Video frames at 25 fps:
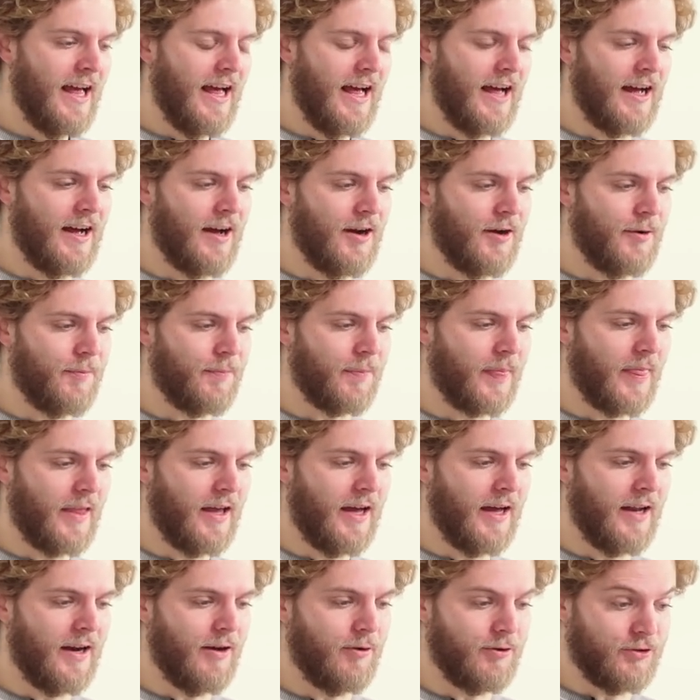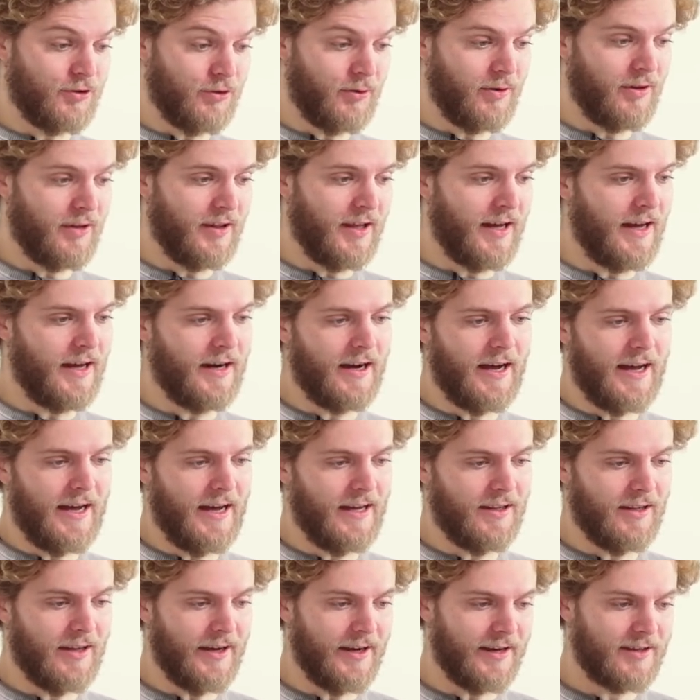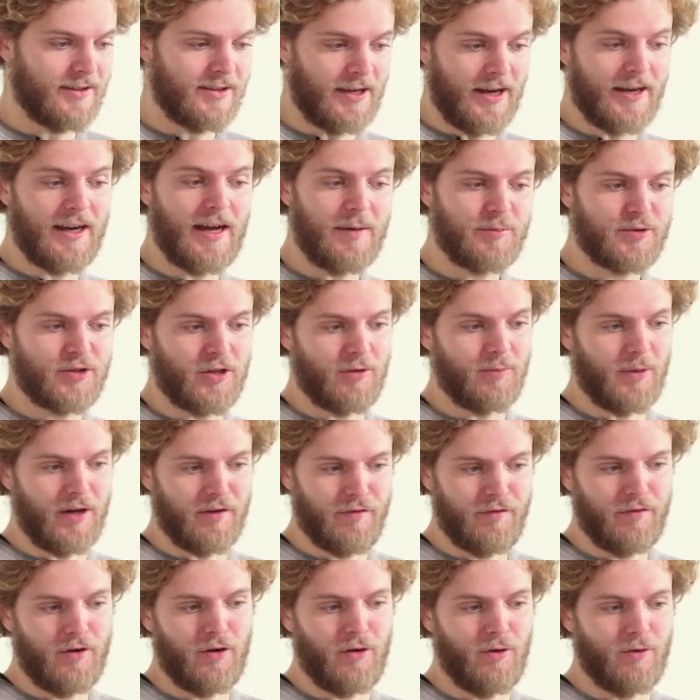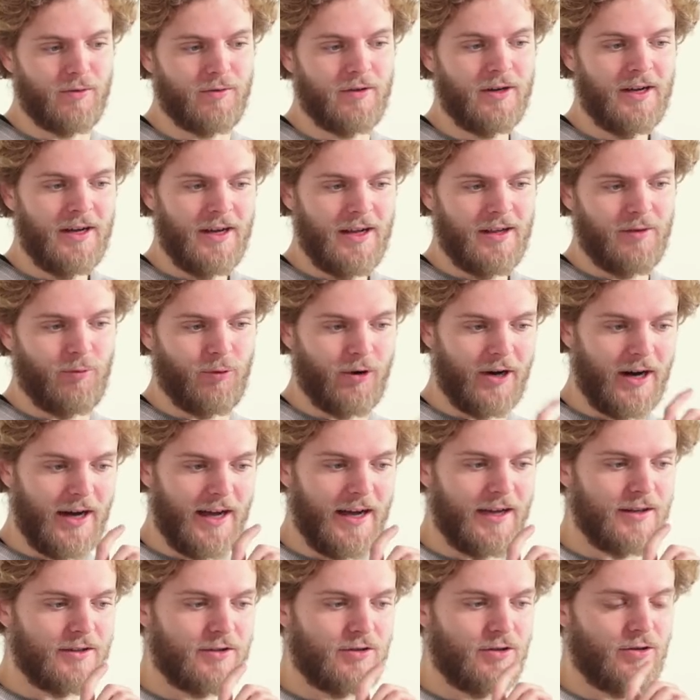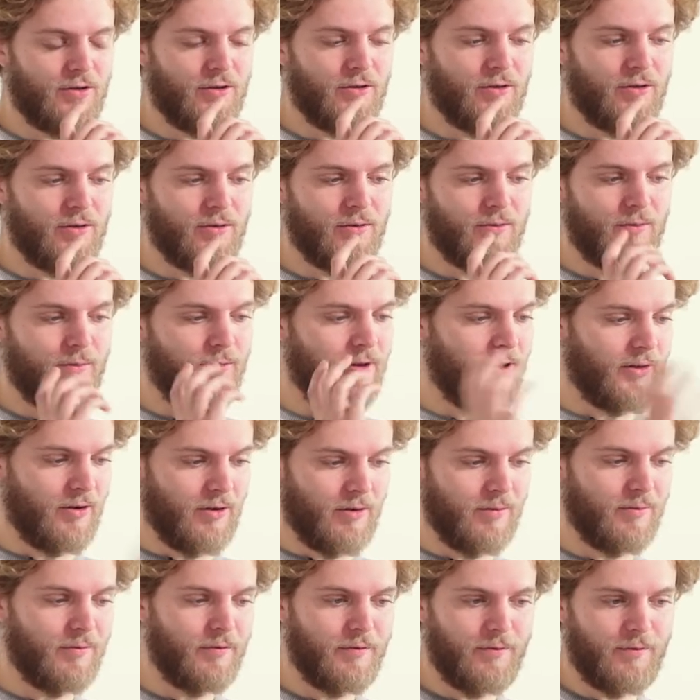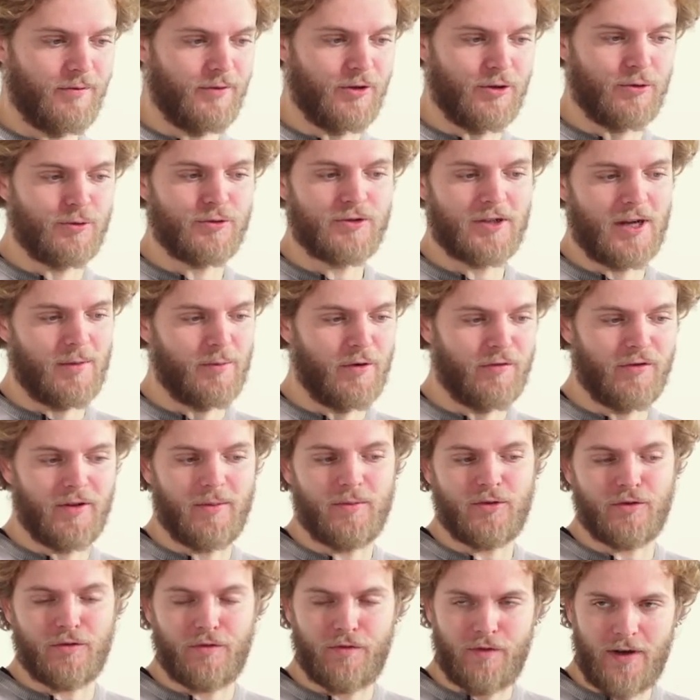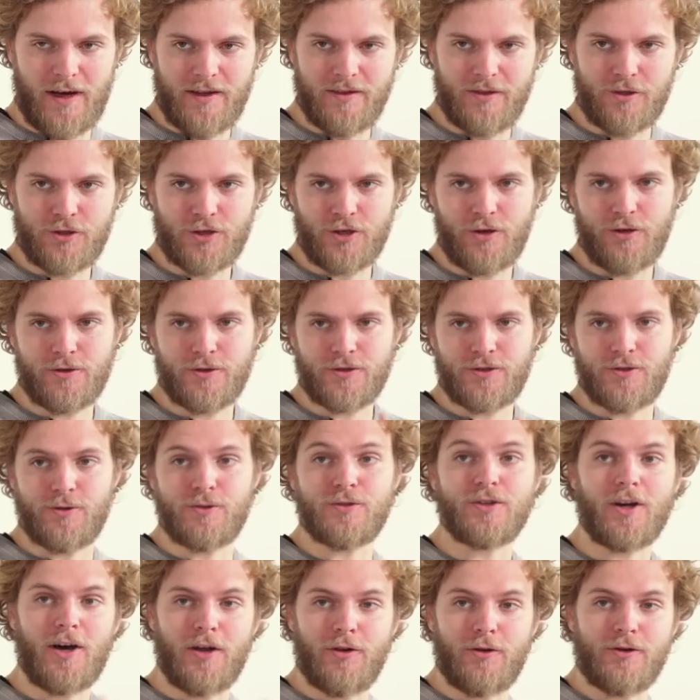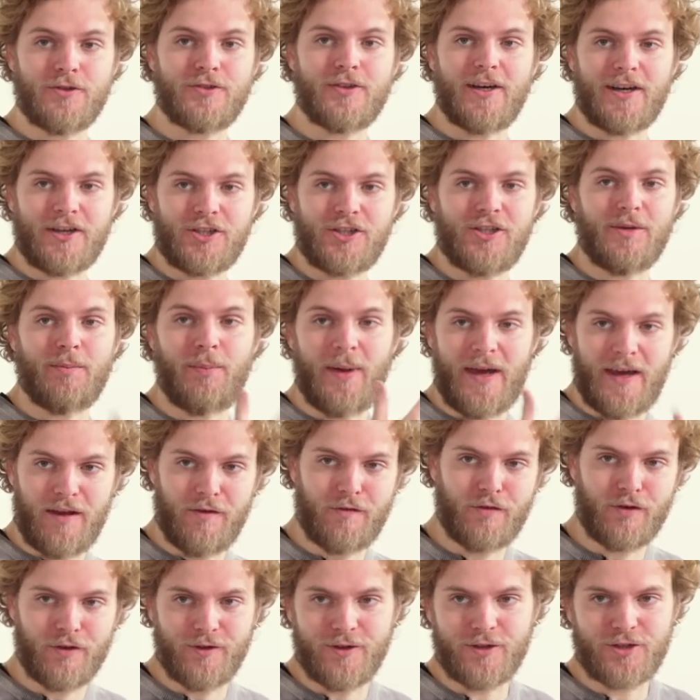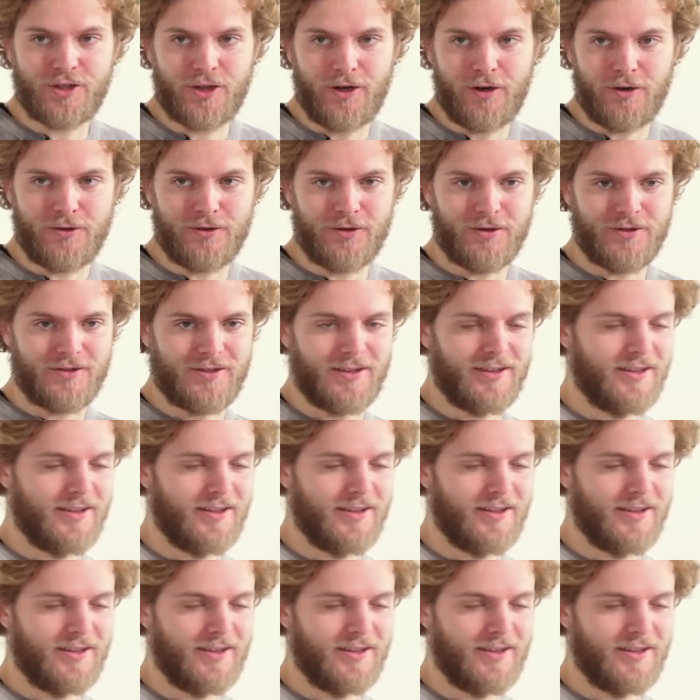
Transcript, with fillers: Um, and I was doing that. I had like ten apps on my phone where I had to, you know, use some of them to find the chargers, use others to actually pay for the chargers.